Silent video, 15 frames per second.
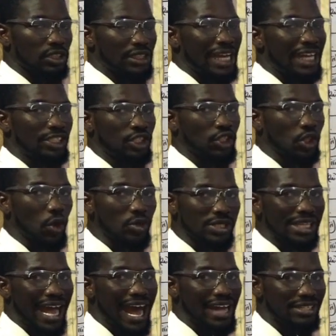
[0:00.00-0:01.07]
That shows
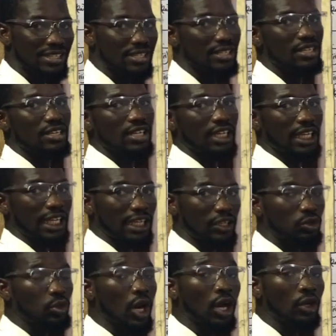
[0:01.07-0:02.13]
that
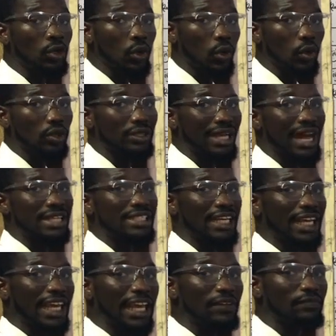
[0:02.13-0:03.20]
you all know that
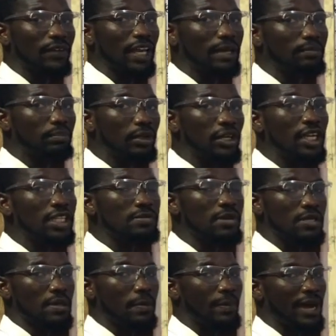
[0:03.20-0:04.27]
if a blue
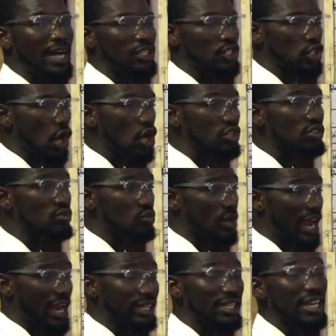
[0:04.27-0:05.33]
litmus paper turns
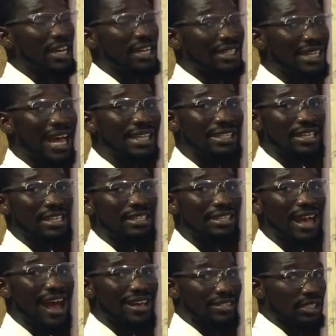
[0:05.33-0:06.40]
red, that is
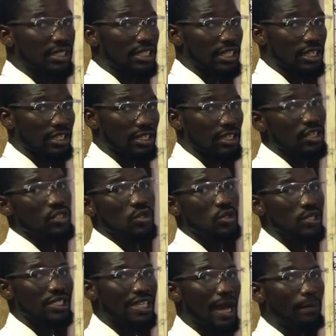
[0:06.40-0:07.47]
acidic. So
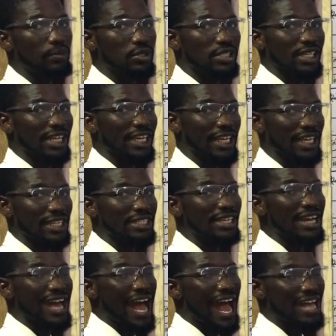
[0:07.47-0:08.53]
sample C is
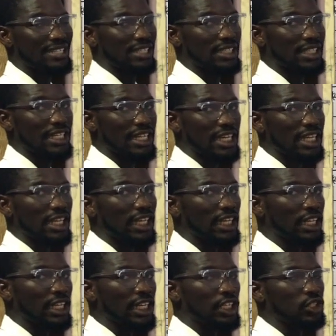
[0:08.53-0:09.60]
acidic
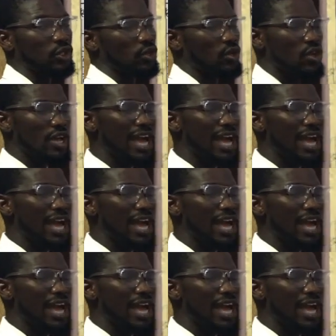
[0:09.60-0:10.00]
in nature.